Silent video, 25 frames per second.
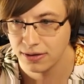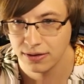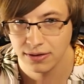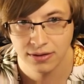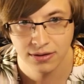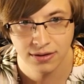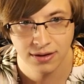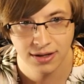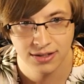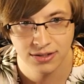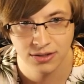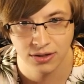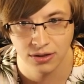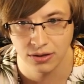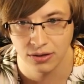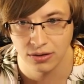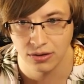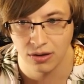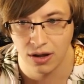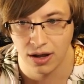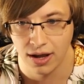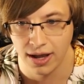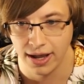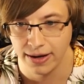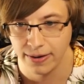That's a
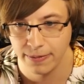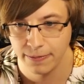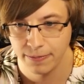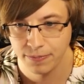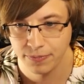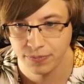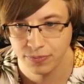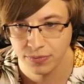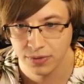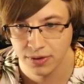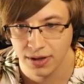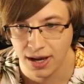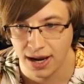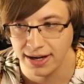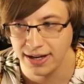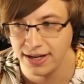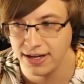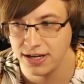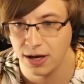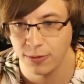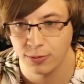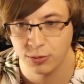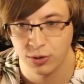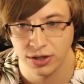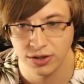lot. I need
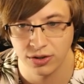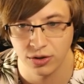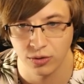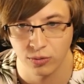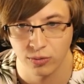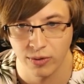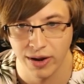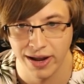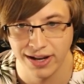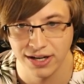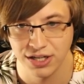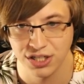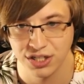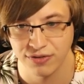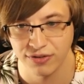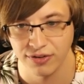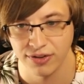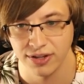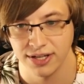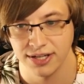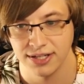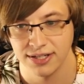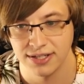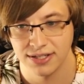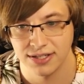to upgrade the range for
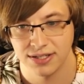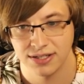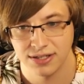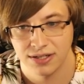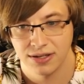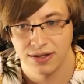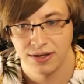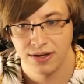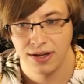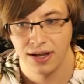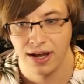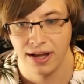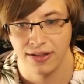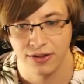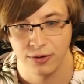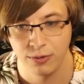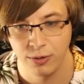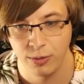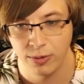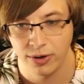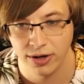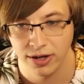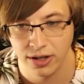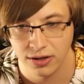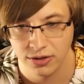this. I think we
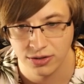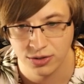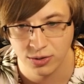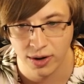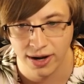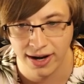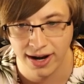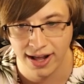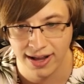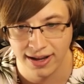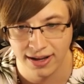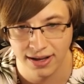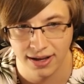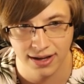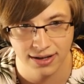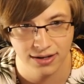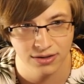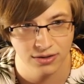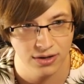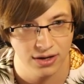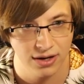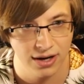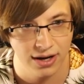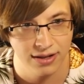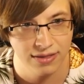want to... So, and I, I...
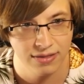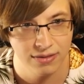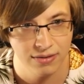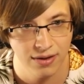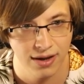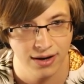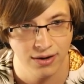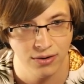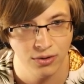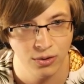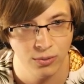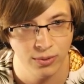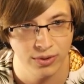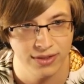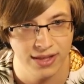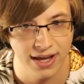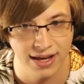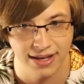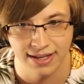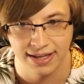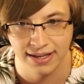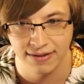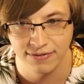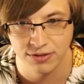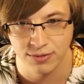I don't know what
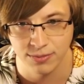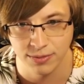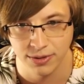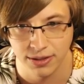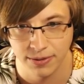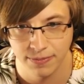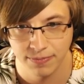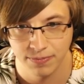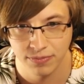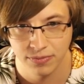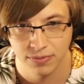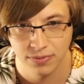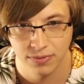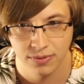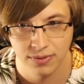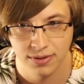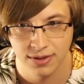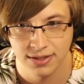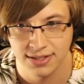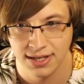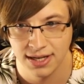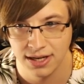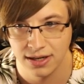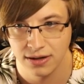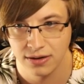that gives me.
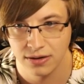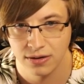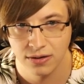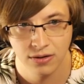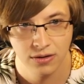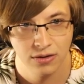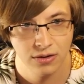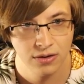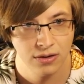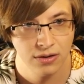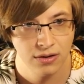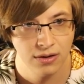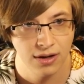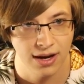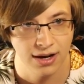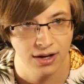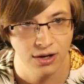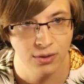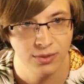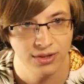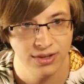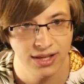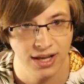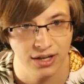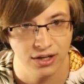Is that... I don't know
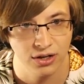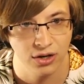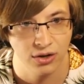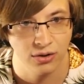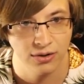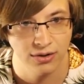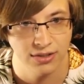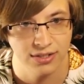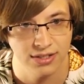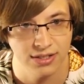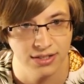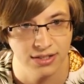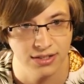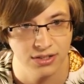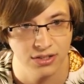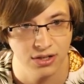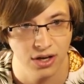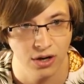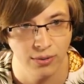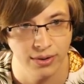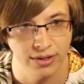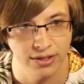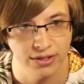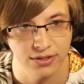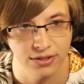what that currency is
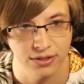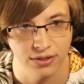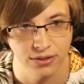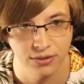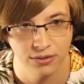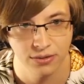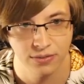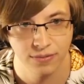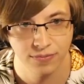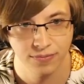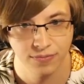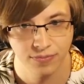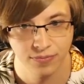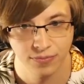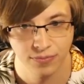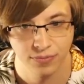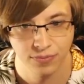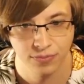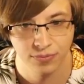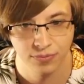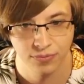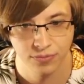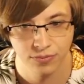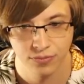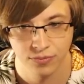going to.
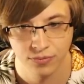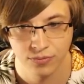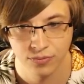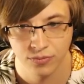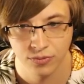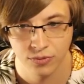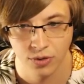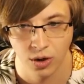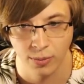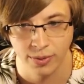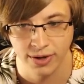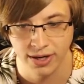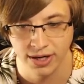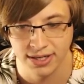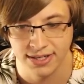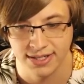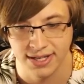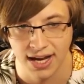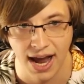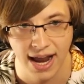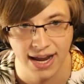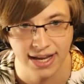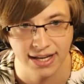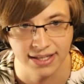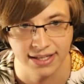Are we going to
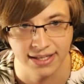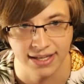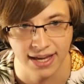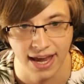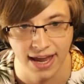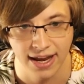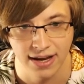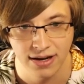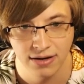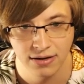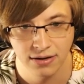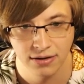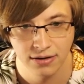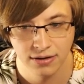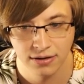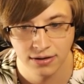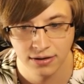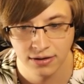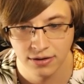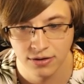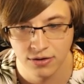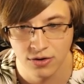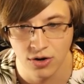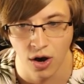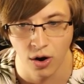die again?
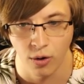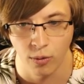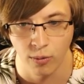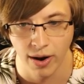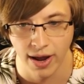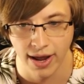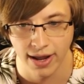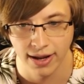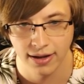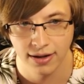No way.